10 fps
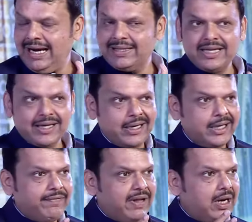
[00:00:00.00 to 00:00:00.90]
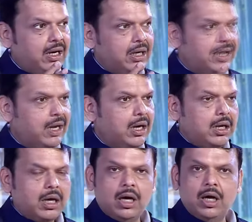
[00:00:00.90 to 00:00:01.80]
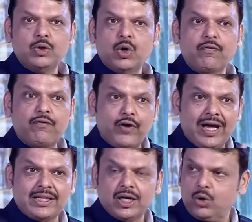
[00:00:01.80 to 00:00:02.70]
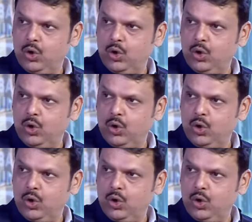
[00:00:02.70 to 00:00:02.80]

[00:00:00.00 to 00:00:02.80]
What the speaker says: I think it will fuel the